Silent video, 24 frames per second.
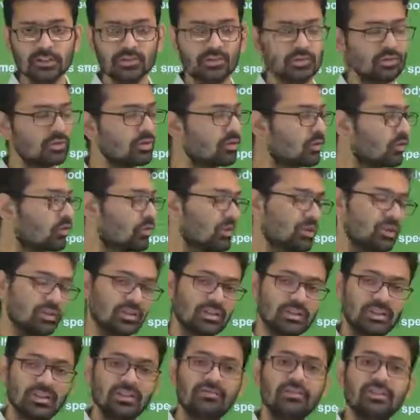So
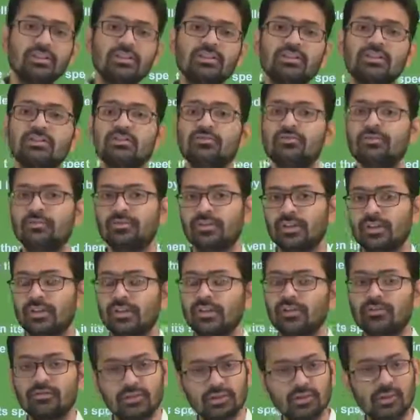the
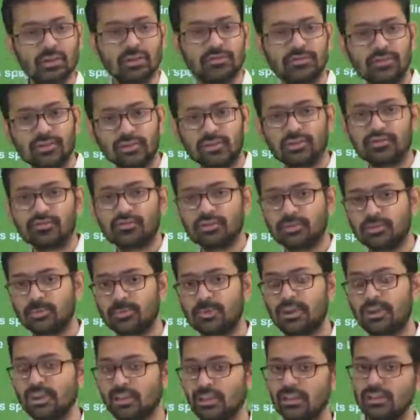definition for
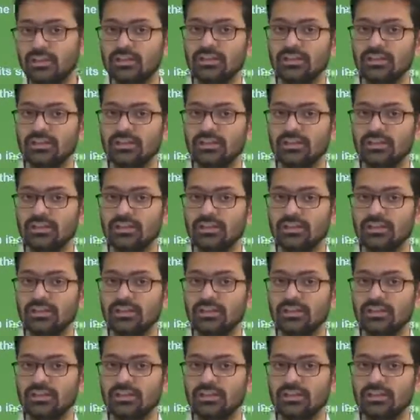speed